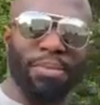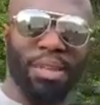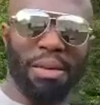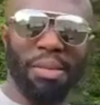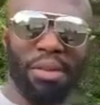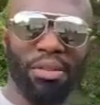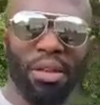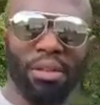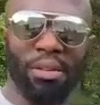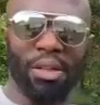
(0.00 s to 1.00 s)
That makes
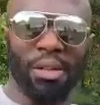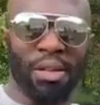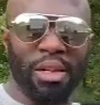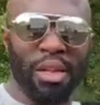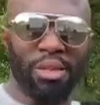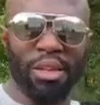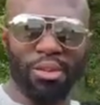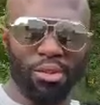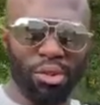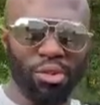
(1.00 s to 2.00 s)
sense? And then
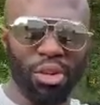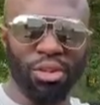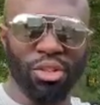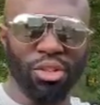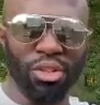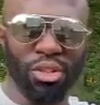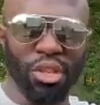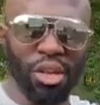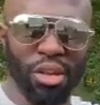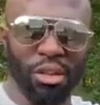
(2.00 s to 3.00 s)
you're going to transition
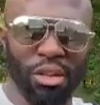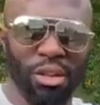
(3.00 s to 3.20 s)
again